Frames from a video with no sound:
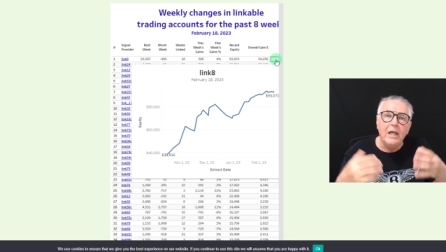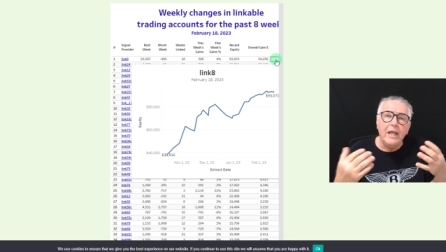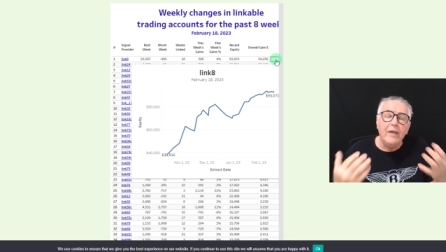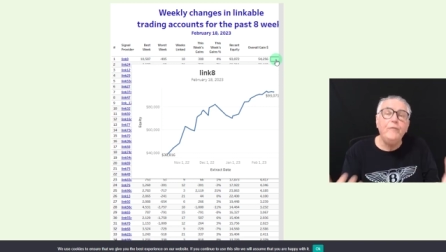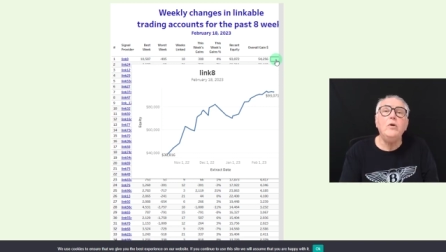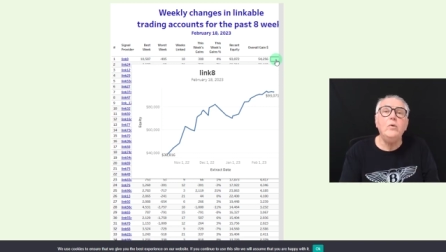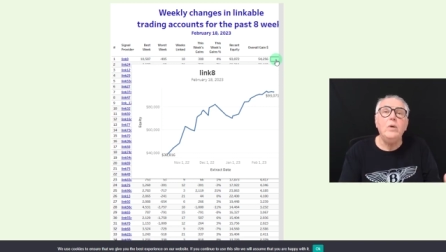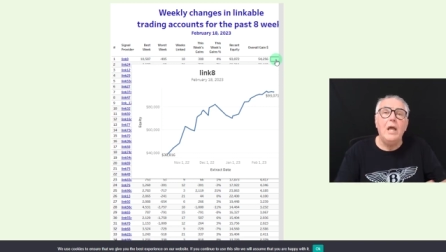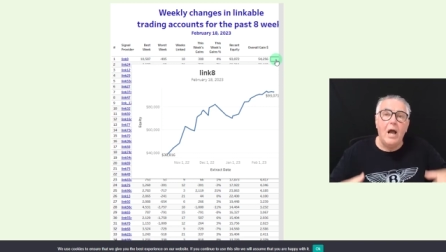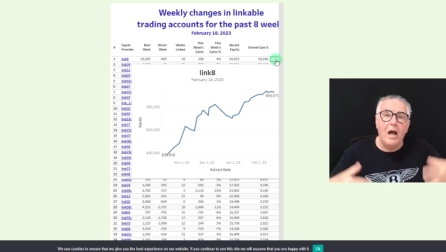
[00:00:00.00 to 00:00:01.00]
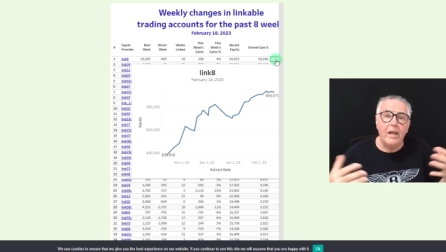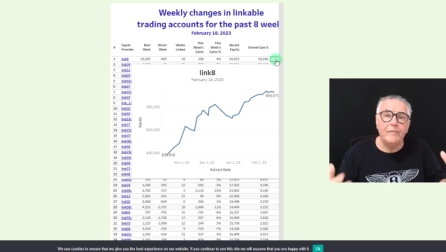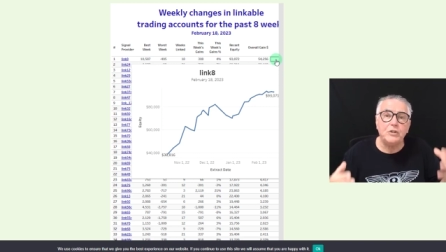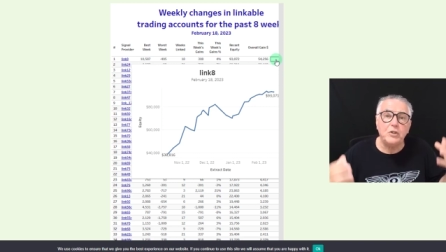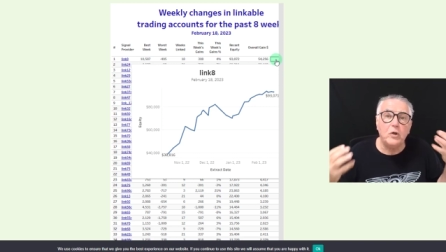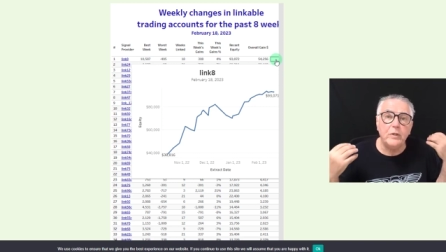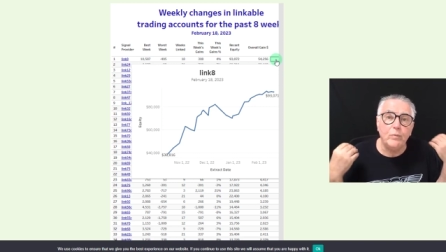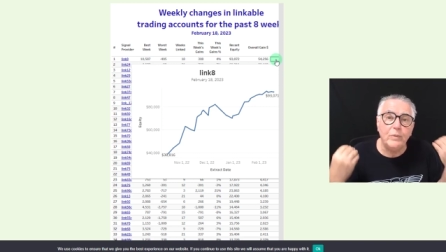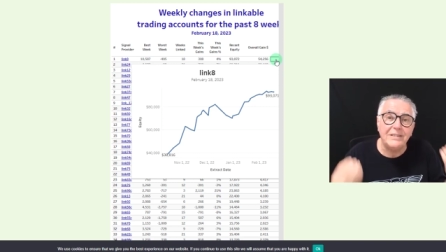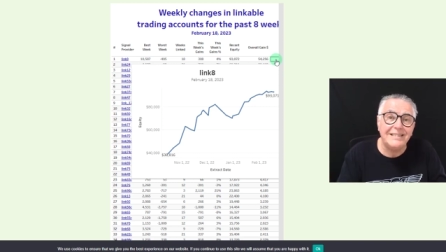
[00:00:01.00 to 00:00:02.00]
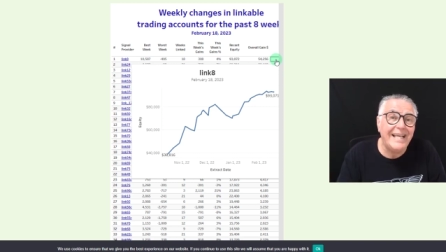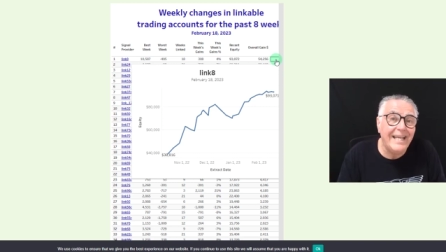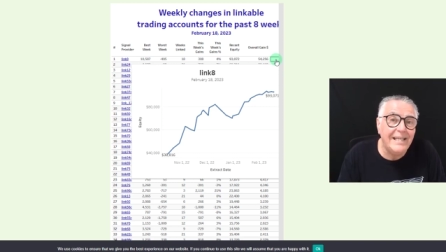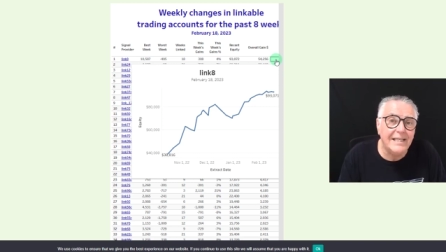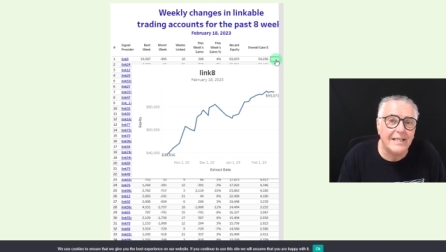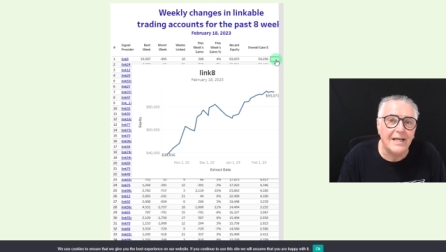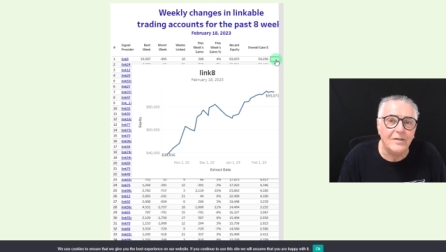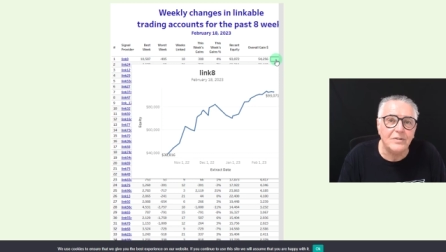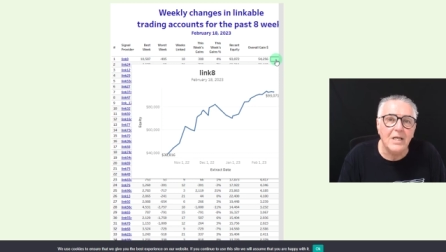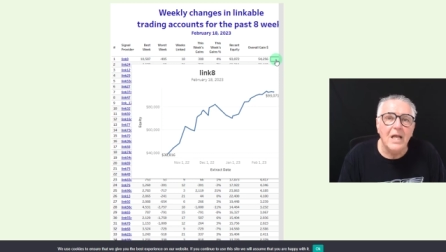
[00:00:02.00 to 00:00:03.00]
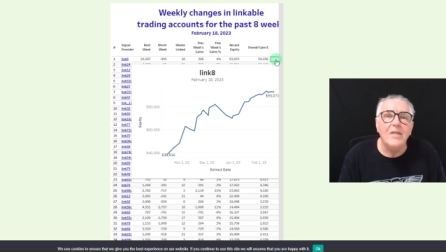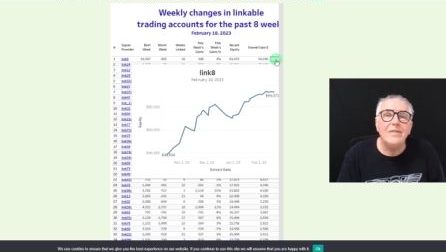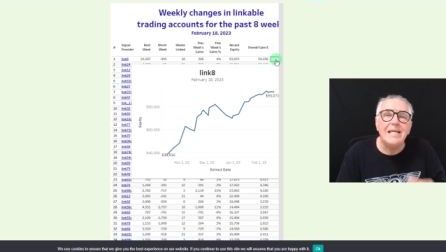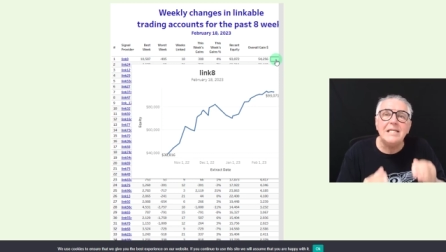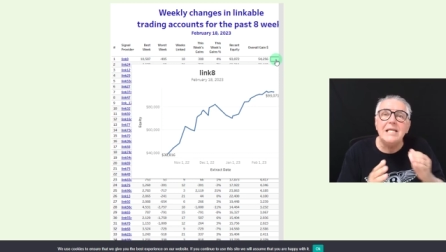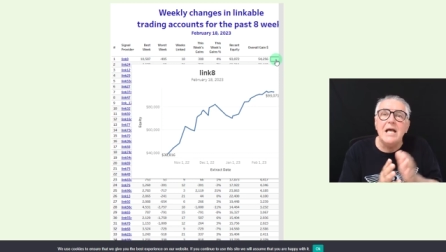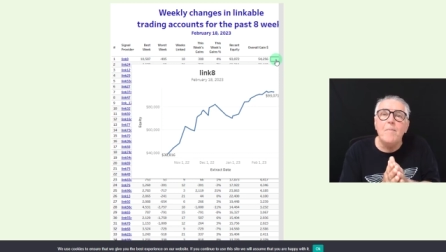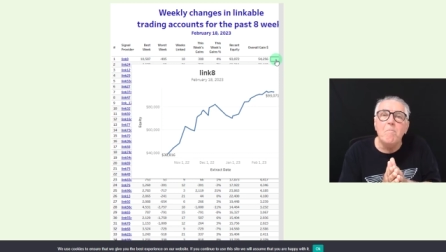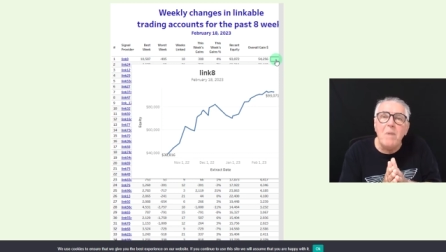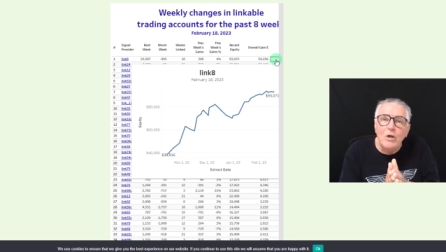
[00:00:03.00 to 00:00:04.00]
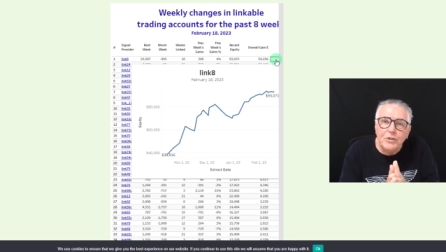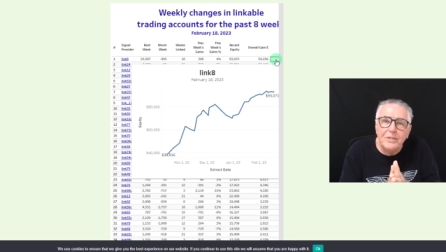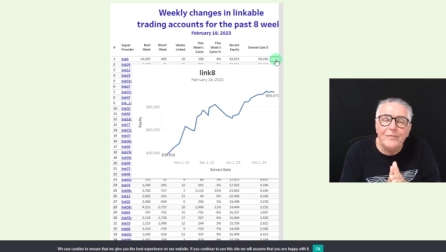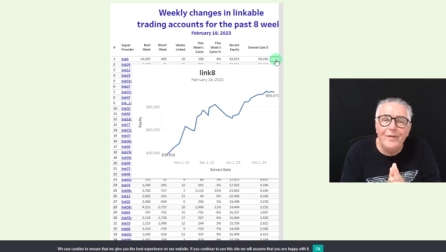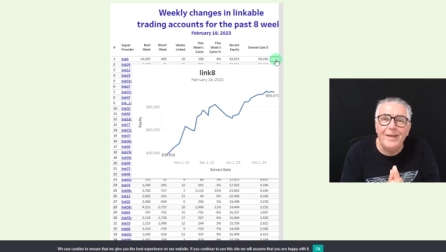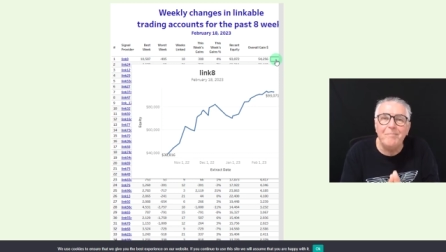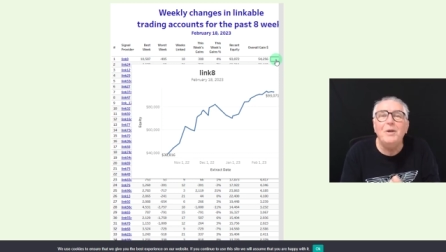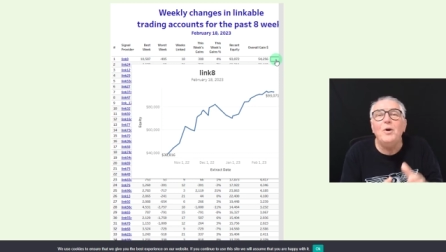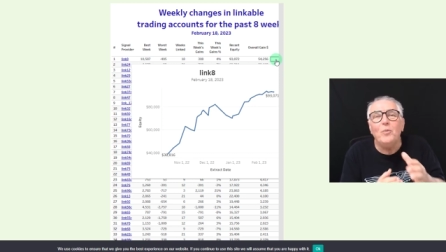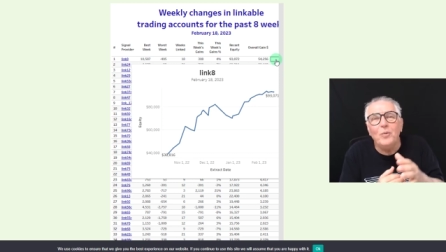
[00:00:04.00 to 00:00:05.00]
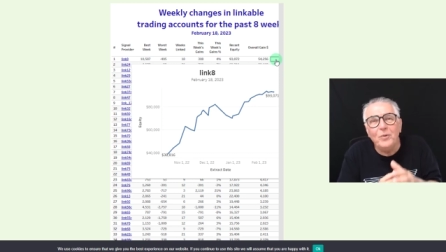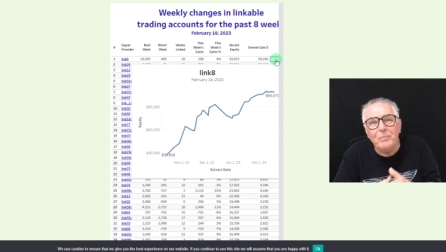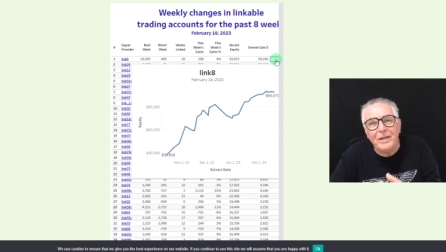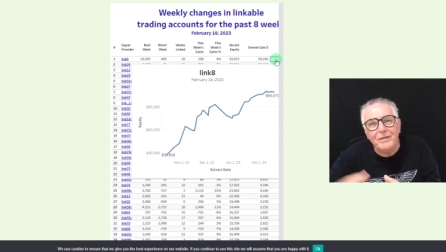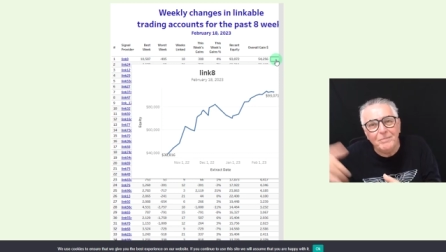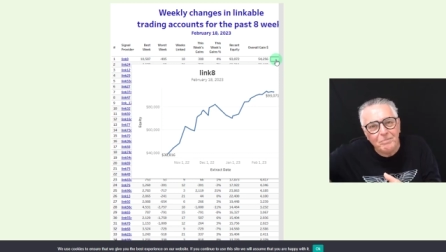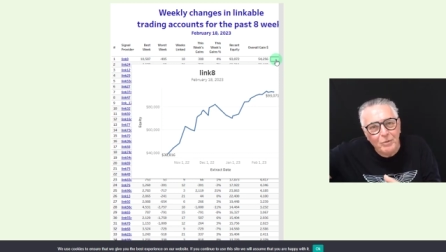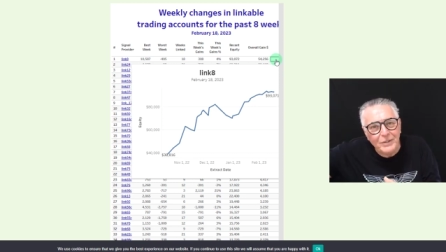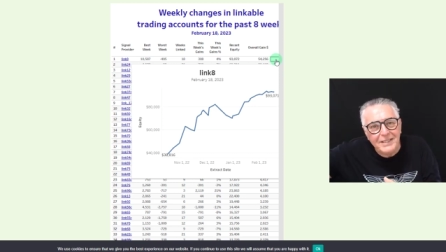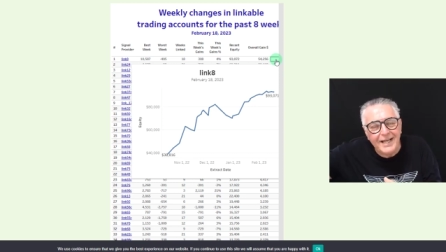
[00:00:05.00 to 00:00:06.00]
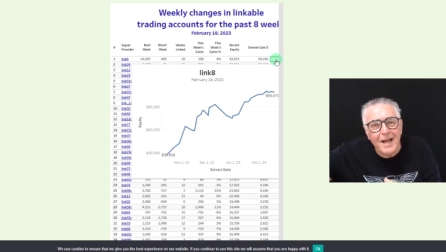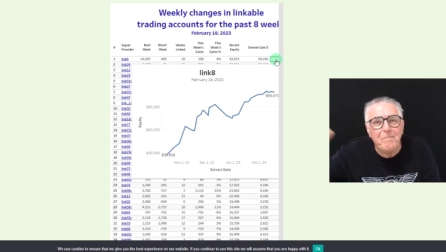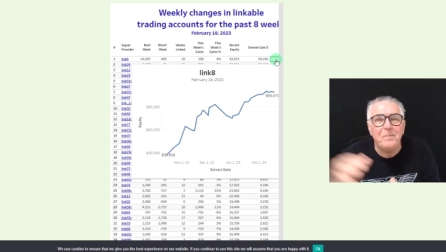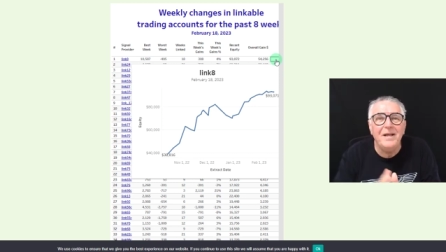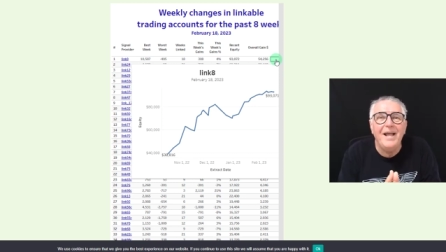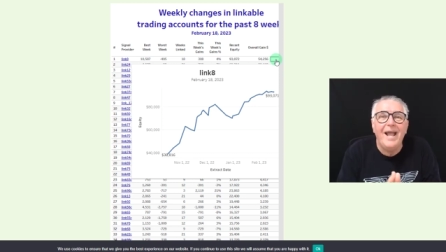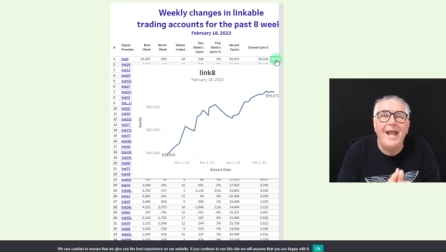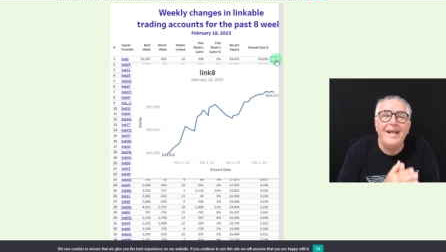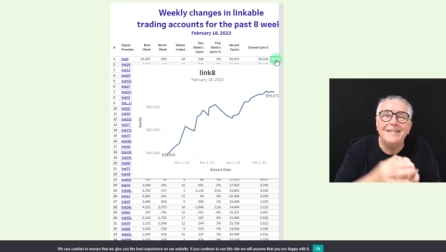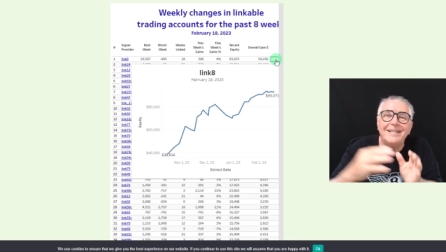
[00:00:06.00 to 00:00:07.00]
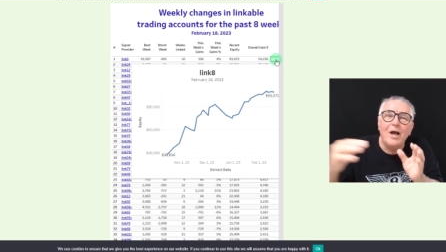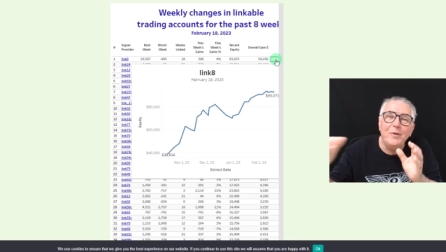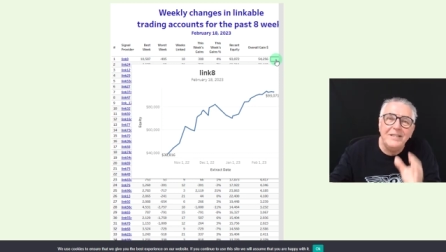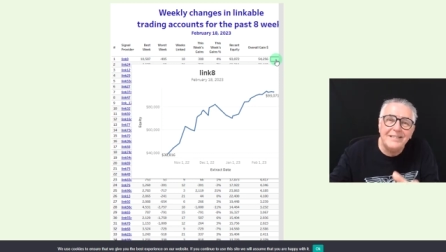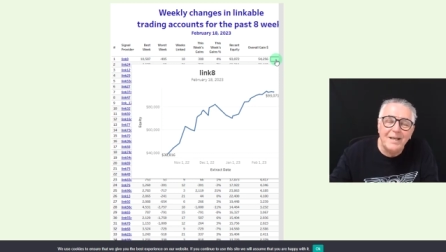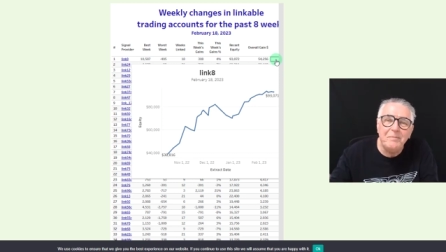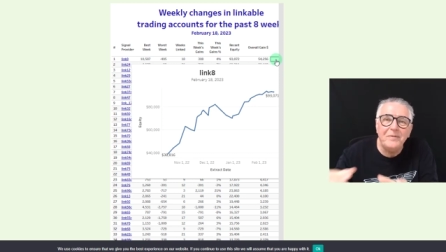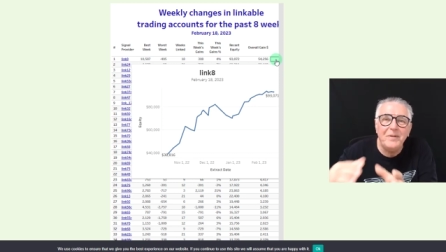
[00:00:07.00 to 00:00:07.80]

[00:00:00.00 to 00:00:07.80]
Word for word: If you, however, started with 10 accounts, then most of them will be pointing up and only some of